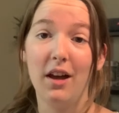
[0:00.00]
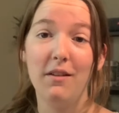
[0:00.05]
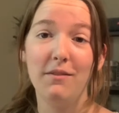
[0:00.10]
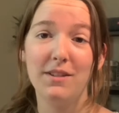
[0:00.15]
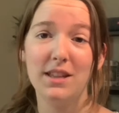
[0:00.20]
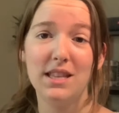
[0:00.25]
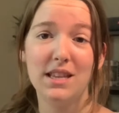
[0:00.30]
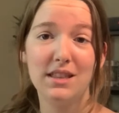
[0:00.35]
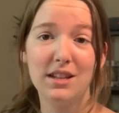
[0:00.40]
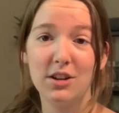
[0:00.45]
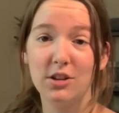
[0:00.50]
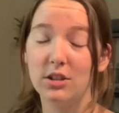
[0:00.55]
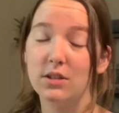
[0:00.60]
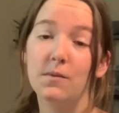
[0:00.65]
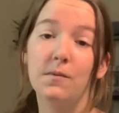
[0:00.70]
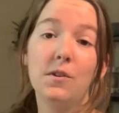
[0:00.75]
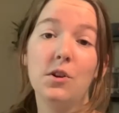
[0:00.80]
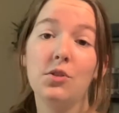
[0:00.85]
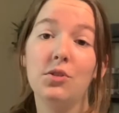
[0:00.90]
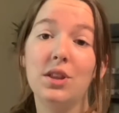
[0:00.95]
and then there's
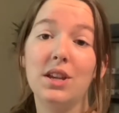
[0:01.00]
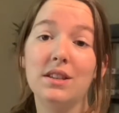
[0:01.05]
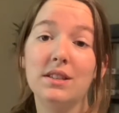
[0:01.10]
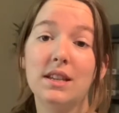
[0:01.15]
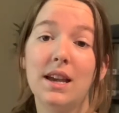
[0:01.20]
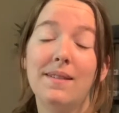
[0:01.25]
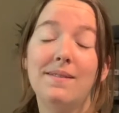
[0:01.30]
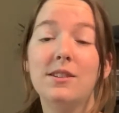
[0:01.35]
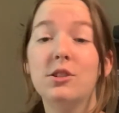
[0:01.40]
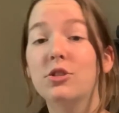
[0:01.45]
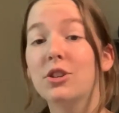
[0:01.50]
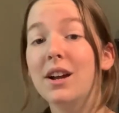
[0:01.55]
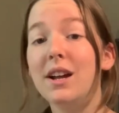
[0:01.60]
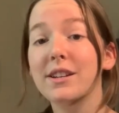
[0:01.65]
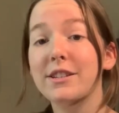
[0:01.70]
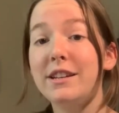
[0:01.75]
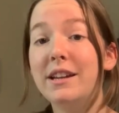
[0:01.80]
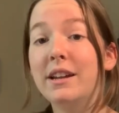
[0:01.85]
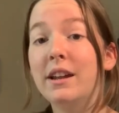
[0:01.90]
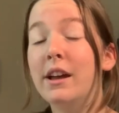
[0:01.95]
some few things I haven't
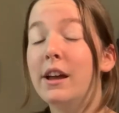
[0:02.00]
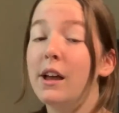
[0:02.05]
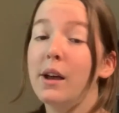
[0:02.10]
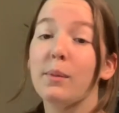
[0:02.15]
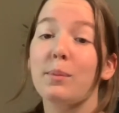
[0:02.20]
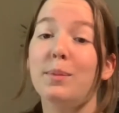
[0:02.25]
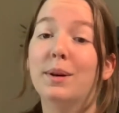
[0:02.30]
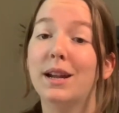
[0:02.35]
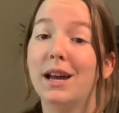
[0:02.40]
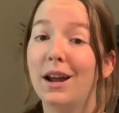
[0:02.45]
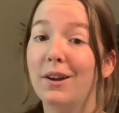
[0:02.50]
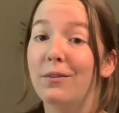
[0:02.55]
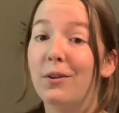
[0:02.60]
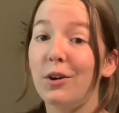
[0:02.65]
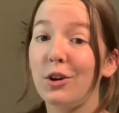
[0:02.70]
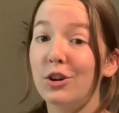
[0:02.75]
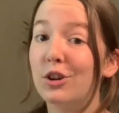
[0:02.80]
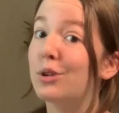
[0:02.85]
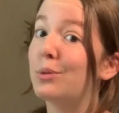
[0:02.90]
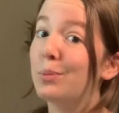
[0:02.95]
tried yet, but I've
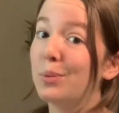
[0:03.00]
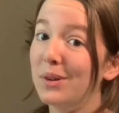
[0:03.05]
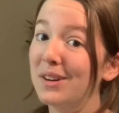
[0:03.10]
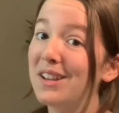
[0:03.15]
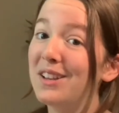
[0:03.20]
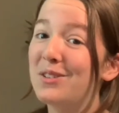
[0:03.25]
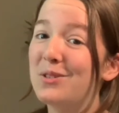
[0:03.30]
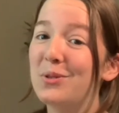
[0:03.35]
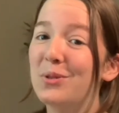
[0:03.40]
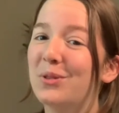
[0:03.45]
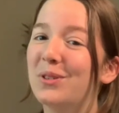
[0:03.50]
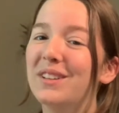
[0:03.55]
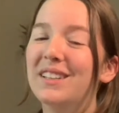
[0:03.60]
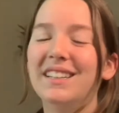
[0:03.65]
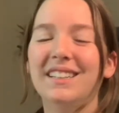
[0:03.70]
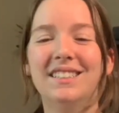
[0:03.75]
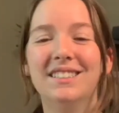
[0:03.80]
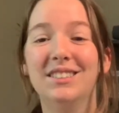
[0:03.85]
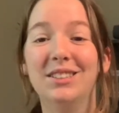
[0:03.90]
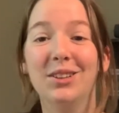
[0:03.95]
heard are pretty cool.
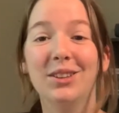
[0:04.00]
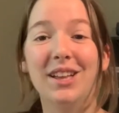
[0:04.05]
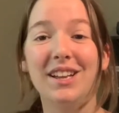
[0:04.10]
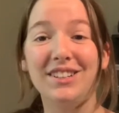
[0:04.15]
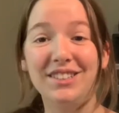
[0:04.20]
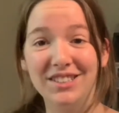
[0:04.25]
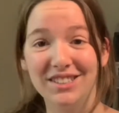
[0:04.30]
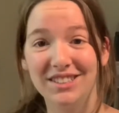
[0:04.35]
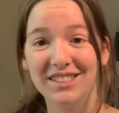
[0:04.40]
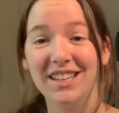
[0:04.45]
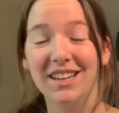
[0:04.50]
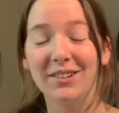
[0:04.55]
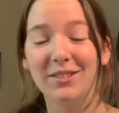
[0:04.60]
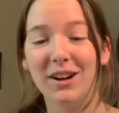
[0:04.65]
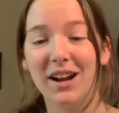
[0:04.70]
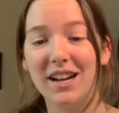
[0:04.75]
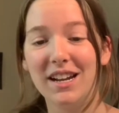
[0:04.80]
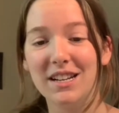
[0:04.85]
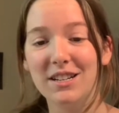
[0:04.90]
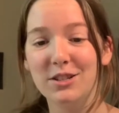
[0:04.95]
So let's just get
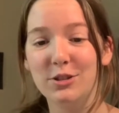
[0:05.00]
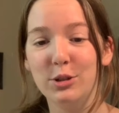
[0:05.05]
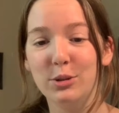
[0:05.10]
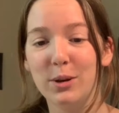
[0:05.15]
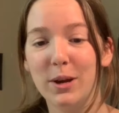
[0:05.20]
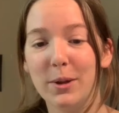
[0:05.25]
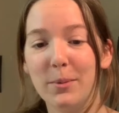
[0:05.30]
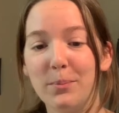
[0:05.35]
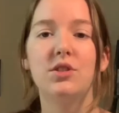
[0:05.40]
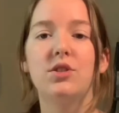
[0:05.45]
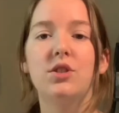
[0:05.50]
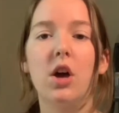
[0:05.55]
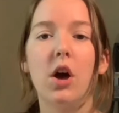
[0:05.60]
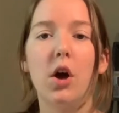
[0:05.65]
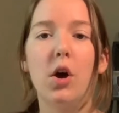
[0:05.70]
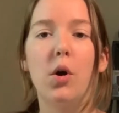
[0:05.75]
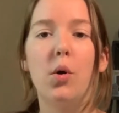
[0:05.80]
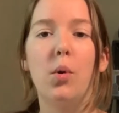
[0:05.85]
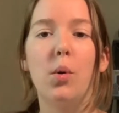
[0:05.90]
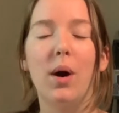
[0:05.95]
right into it.
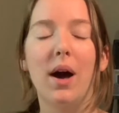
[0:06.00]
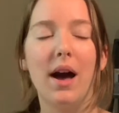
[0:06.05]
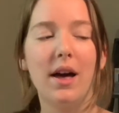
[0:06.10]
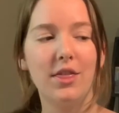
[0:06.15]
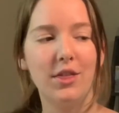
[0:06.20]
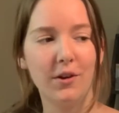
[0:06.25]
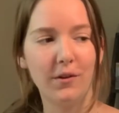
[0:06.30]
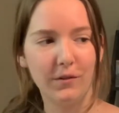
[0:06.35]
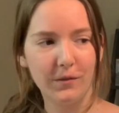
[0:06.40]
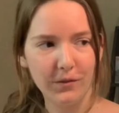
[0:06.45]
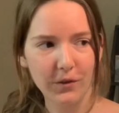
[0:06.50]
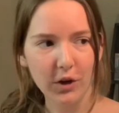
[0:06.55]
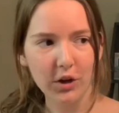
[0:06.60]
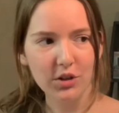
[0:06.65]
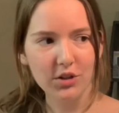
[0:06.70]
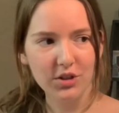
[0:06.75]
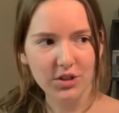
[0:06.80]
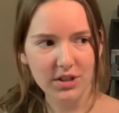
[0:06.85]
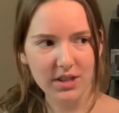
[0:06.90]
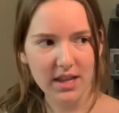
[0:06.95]
So the
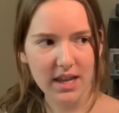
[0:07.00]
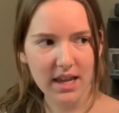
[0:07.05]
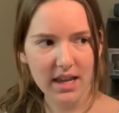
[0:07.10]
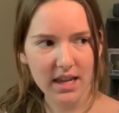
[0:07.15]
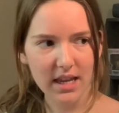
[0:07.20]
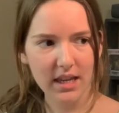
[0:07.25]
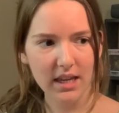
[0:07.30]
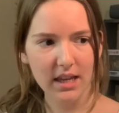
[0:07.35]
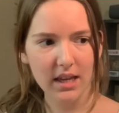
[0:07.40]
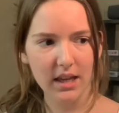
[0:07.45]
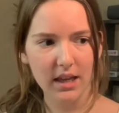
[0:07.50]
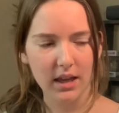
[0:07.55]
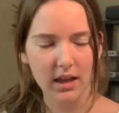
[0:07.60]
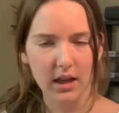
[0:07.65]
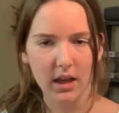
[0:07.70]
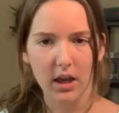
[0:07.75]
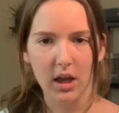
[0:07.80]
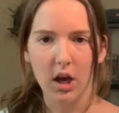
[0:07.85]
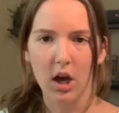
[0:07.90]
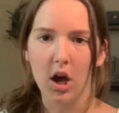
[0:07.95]
first thing,
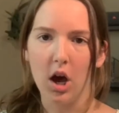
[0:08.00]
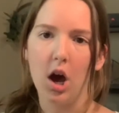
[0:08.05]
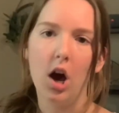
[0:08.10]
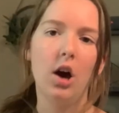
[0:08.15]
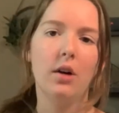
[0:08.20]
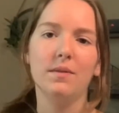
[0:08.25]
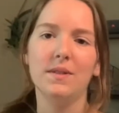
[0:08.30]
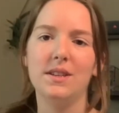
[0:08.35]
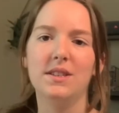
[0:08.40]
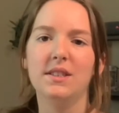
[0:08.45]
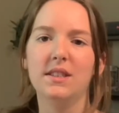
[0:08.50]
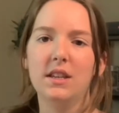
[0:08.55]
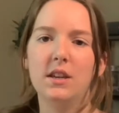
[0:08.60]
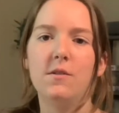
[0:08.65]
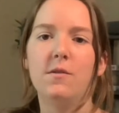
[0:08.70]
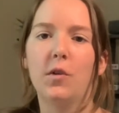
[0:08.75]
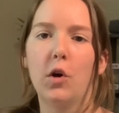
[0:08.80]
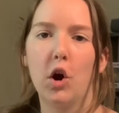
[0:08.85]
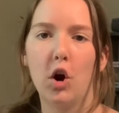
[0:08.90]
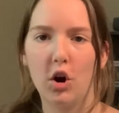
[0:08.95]
obviously
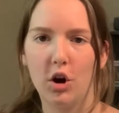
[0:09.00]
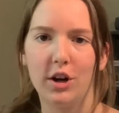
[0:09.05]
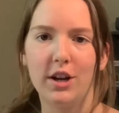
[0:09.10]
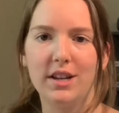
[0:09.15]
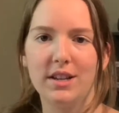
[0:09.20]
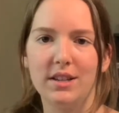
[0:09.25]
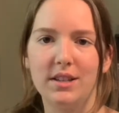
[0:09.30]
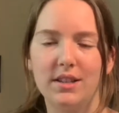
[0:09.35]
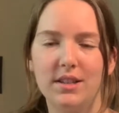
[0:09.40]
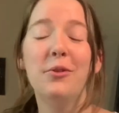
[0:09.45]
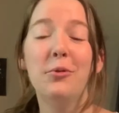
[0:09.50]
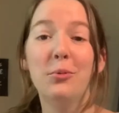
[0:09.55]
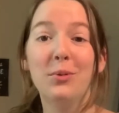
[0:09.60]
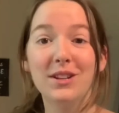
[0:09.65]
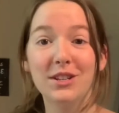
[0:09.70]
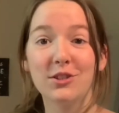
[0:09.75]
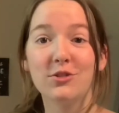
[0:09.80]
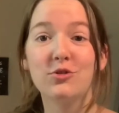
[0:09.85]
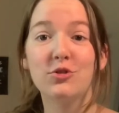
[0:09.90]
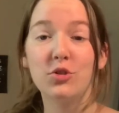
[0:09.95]
for artists,
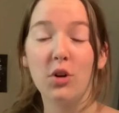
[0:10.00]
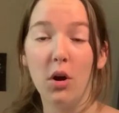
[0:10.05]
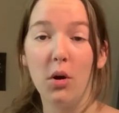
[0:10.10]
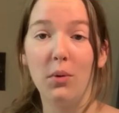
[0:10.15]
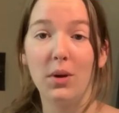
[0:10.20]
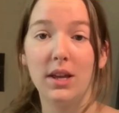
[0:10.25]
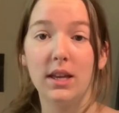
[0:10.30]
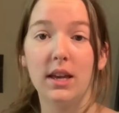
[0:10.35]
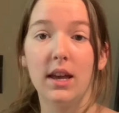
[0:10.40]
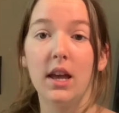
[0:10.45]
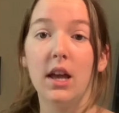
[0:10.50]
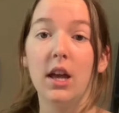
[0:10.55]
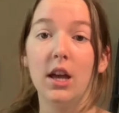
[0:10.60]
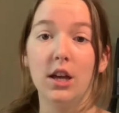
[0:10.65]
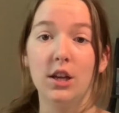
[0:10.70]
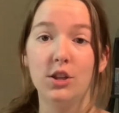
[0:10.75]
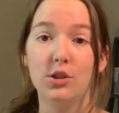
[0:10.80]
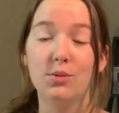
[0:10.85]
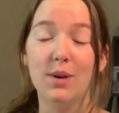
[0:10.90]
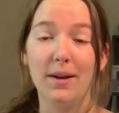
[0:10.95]
when you're drawing,
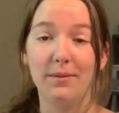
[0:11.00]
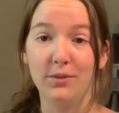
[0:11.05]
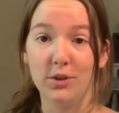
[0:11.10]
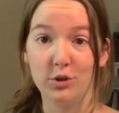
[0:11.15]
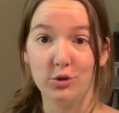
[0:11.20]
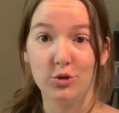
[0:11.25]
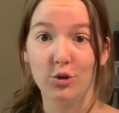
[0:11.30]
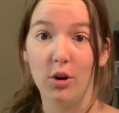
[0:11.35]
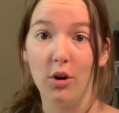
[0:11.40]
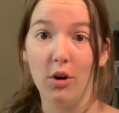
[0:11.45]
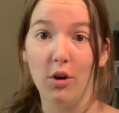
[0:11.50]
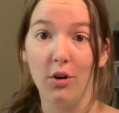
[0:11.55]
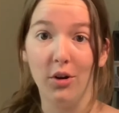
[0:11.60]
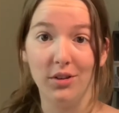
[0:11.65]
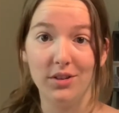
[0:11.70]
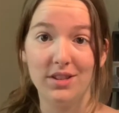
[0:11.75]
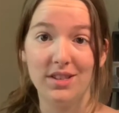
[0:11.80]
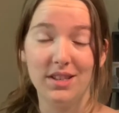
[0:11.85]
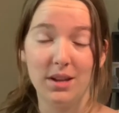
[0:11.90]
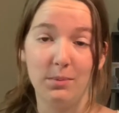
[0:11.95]
you have to draw
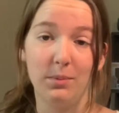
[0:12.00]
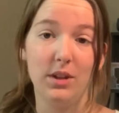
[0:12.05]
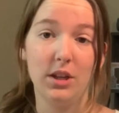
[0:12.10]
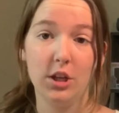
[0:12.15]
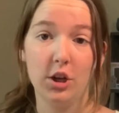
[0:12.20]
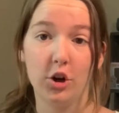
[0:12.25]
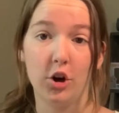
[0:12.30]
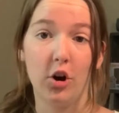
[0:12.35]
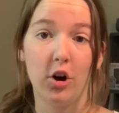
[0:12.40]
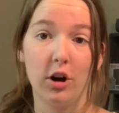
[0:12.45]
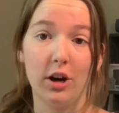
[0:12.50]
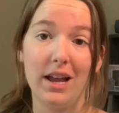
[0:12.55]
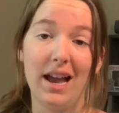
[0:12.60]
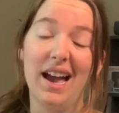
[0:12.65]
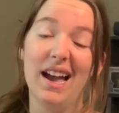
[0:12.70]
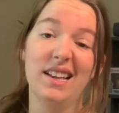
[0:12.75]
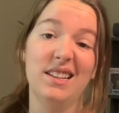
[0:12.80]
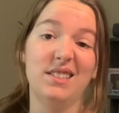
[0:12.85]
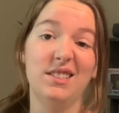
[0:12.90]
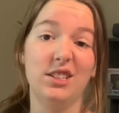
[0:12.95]
on something. Your art
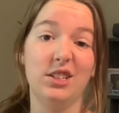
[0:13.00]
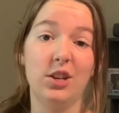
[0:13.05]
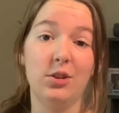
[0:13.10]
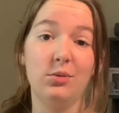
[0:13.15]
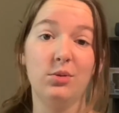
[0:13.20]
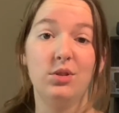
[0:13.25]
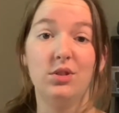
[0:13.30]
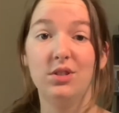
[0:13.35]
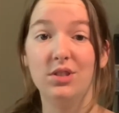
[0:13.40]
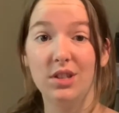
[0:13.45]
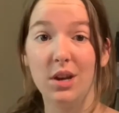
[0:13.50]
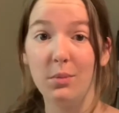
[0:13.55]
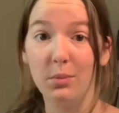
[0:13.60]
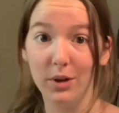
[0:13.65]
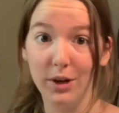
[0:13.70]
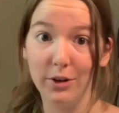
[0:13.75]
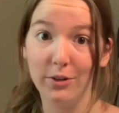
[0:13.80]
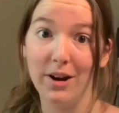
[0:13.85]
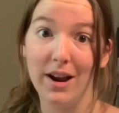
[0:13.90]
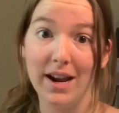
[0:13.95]
has to go
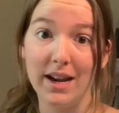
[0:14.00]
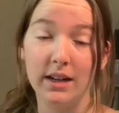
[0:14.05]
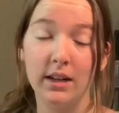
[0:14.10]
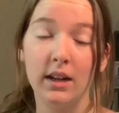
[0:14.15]
somewhere, right?